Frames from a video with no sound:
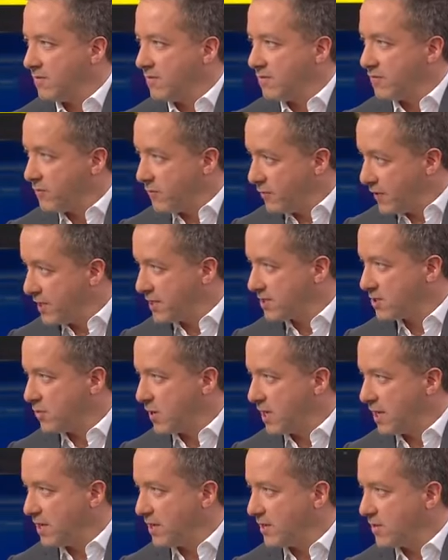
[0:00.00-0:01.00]
First
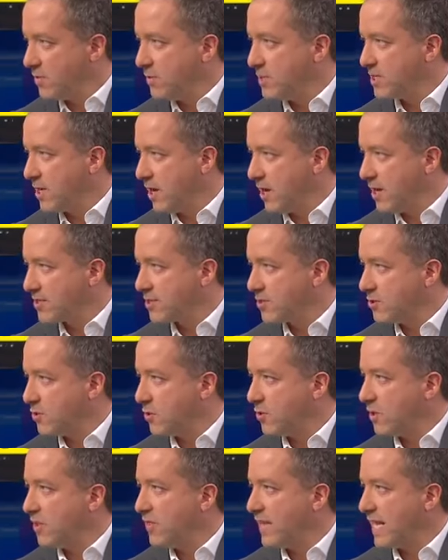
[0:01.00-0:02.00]
one was
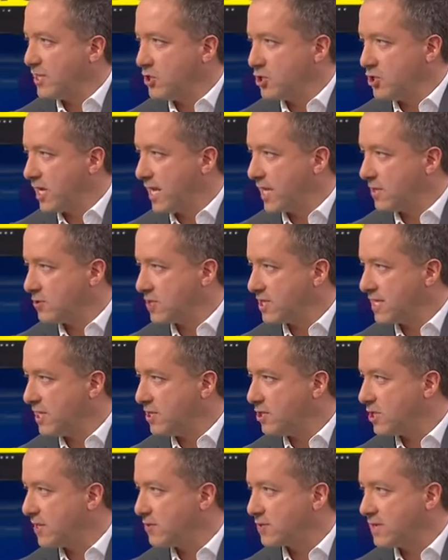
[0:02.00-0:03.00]
Arsenal, then Chelsea.
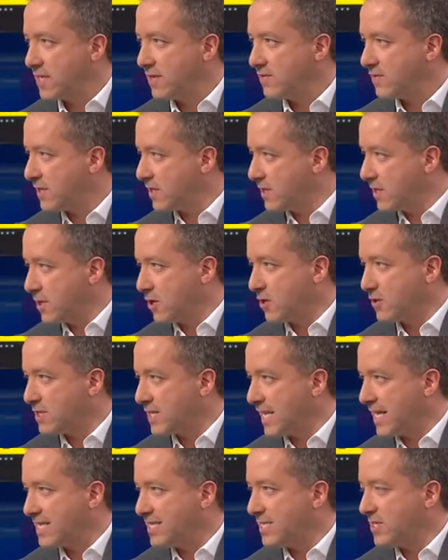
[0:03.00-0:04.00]
Chelsea have
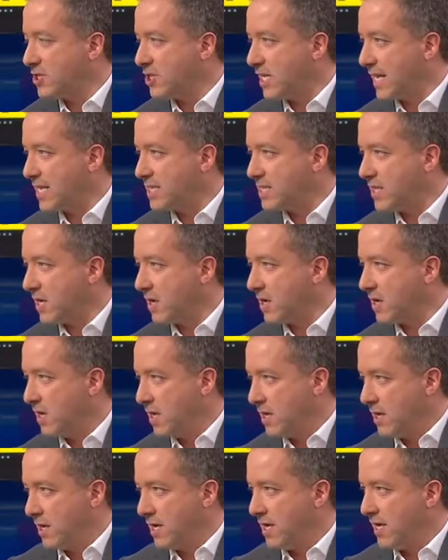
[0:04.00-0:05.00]
contacted Shakhtar
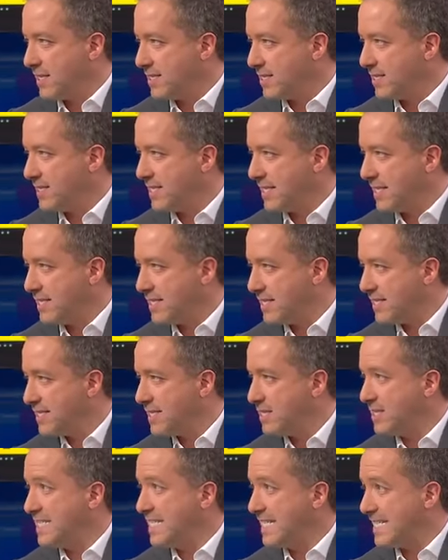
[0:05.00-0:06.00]

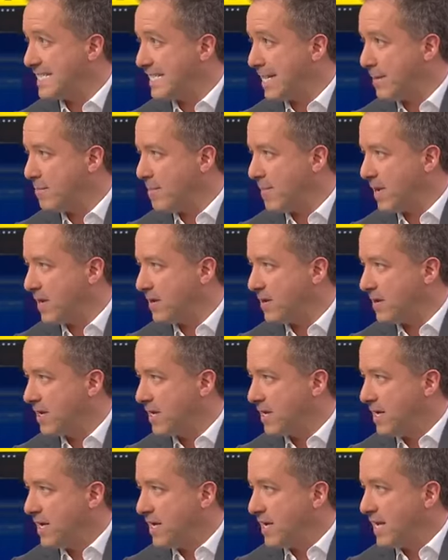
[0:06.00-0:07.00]
since December.
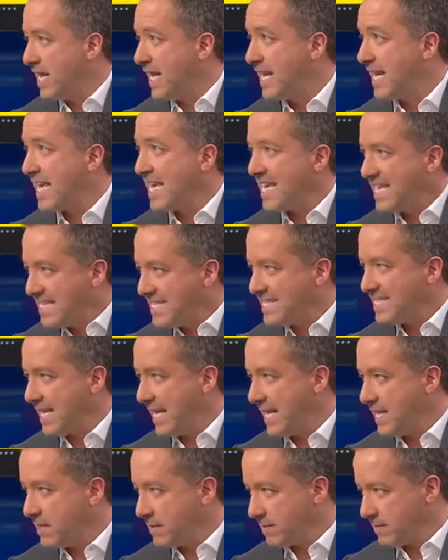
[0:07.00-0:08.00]
And he
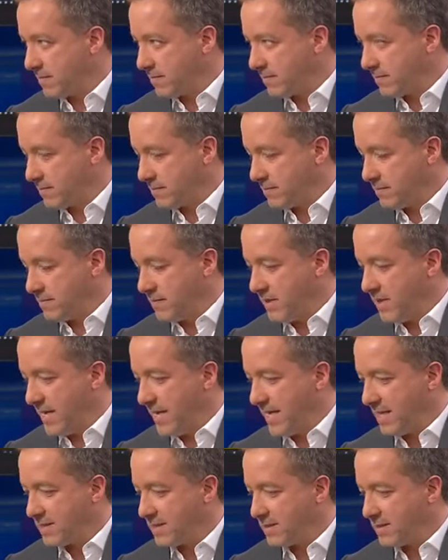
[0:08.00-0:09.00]
said
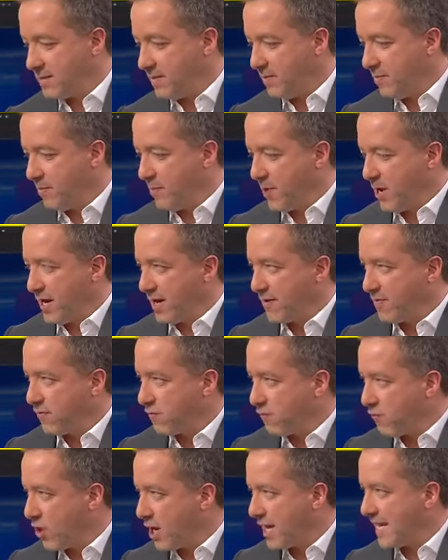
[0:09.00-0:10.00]
that by
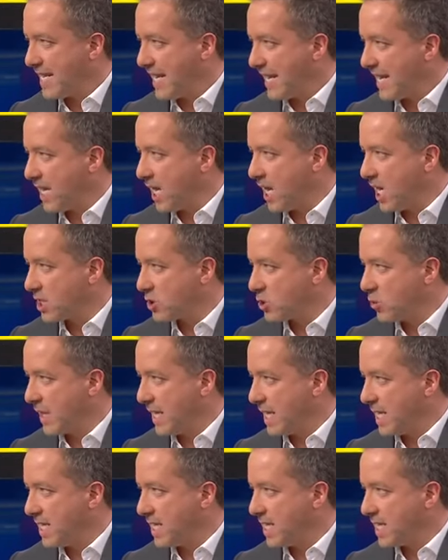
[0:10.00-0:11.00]
Friday last
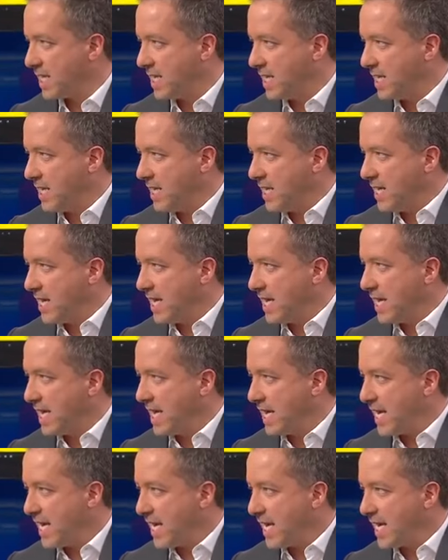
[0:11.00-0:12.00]
week,
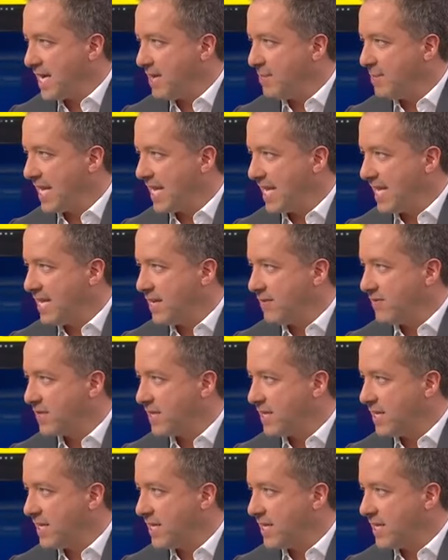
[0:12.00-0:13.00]
he
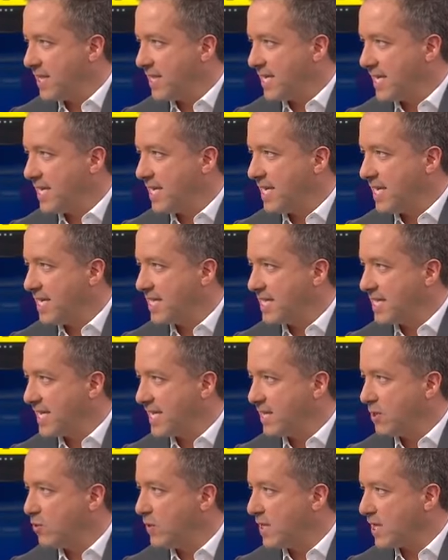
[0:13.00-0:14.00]
believed that the
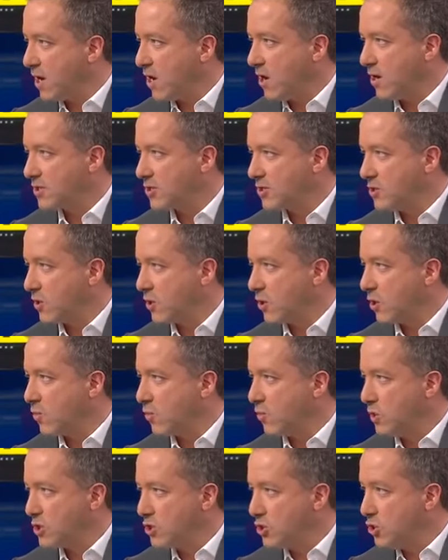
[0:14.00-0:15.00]
deal with Arsenal
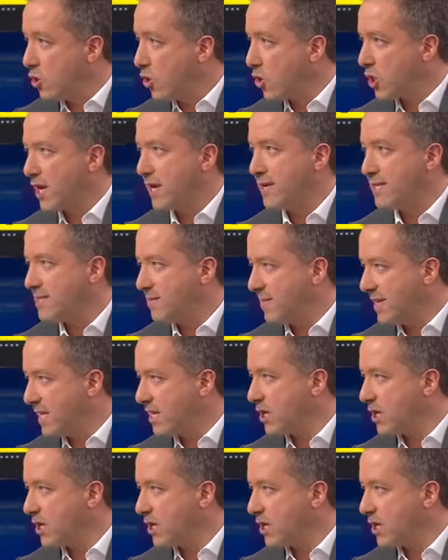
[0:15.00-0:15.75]
was not going to be